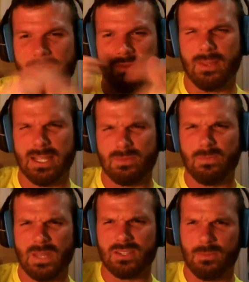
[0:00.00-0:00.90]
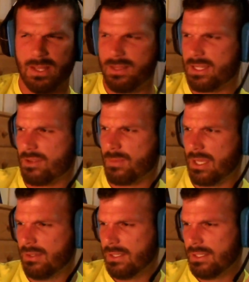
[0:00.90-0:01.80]
That's on me. That's on me.
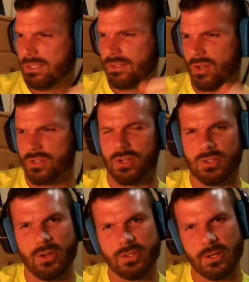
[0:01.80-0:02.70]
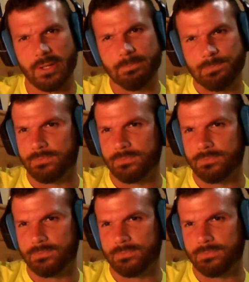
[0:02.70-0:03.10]
Sorry. Sorry. Sorry. Sorry.